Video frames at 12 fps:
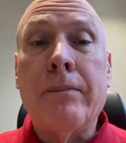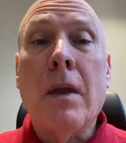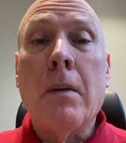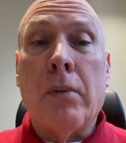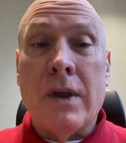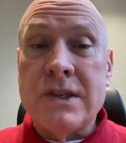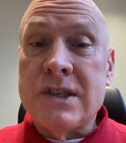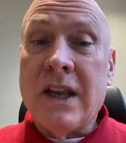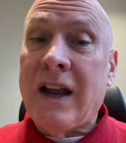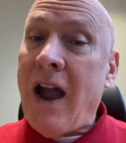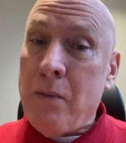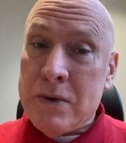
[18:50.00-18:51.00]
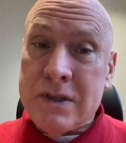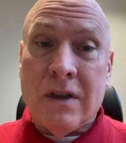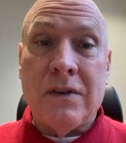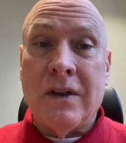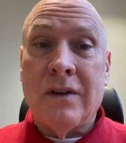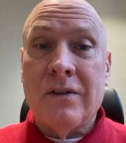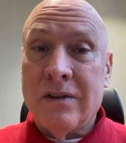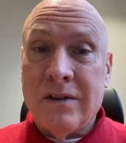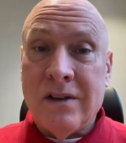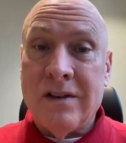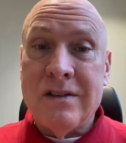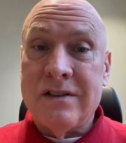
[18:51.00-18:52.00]
places like I was living
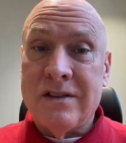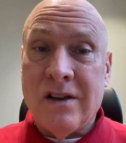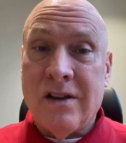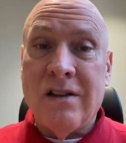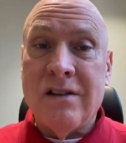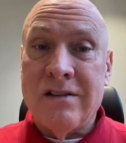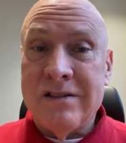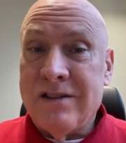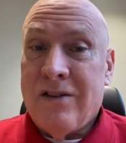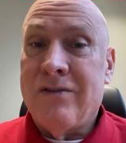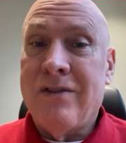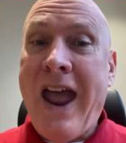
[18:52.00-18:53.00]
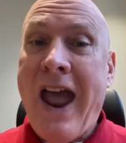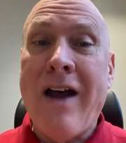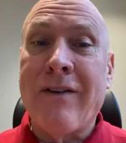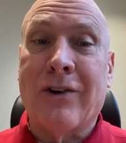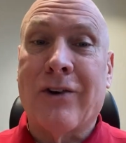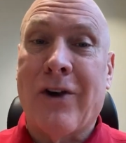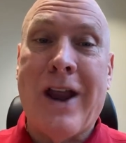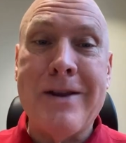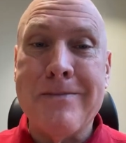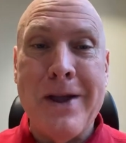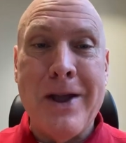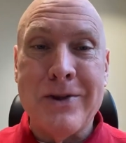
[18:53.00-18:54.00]
that don't have
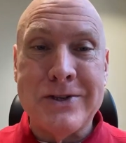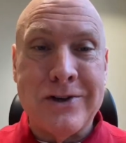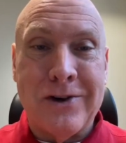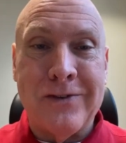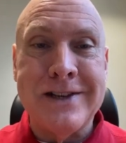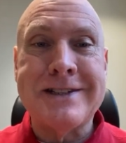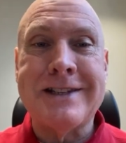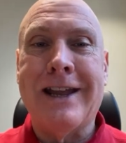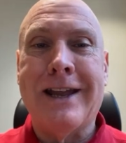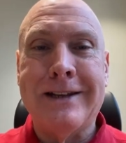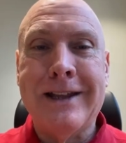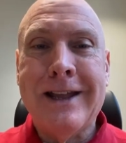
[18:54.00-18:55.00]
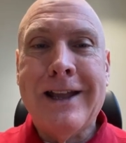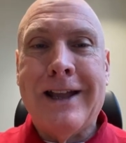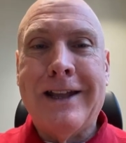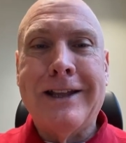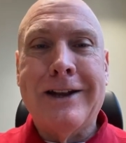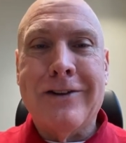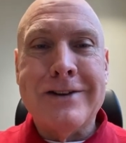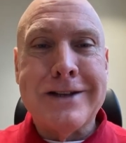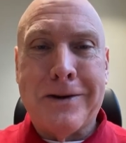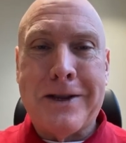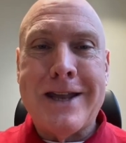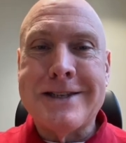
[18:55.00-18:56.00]
great mail service, and in
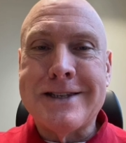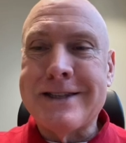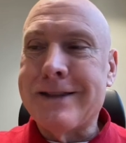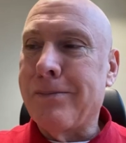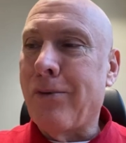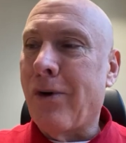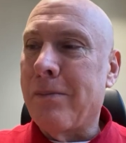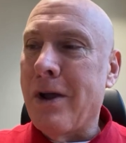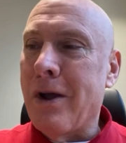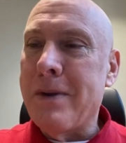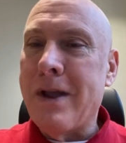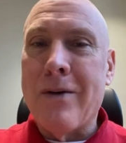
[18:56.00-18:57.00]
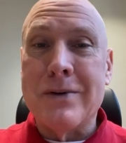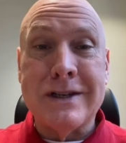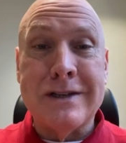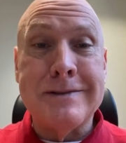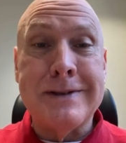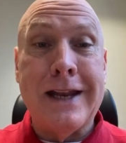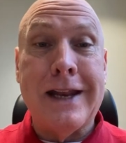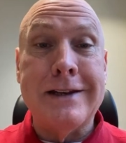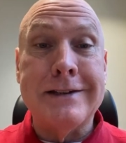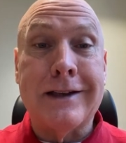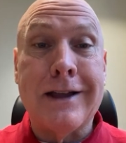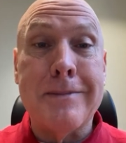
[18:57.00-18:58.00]
some cases the poor mailman was
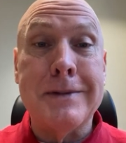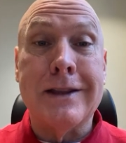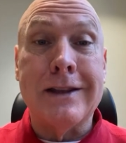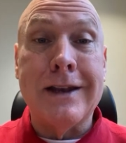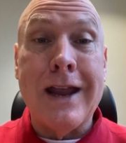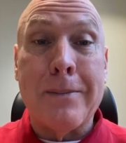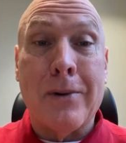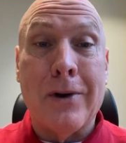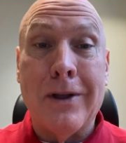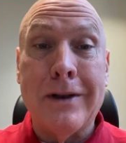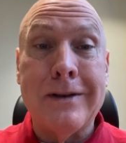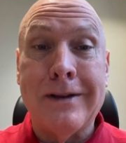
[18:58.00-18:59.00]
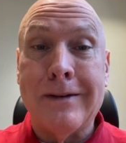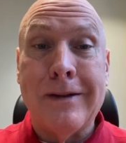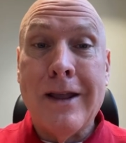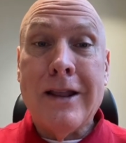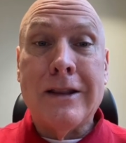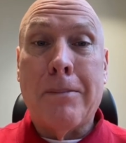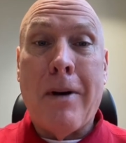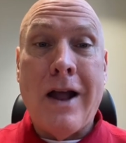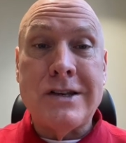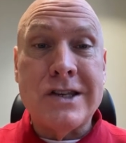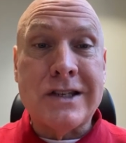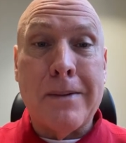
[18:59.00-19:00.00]
intimidated to come to the neighborhood, and the
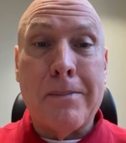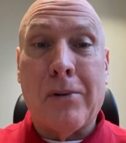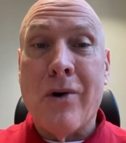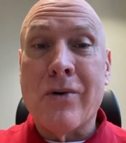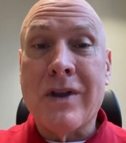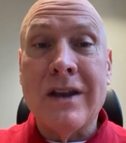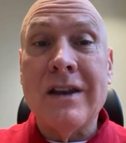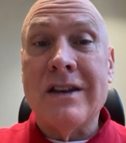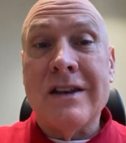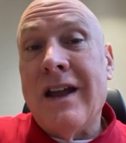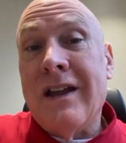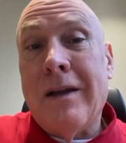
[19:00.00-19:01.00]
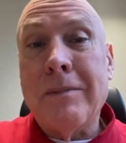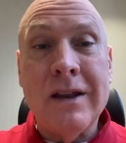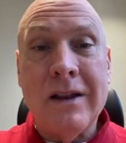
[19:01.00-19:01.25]
boxes get broken. And I mean,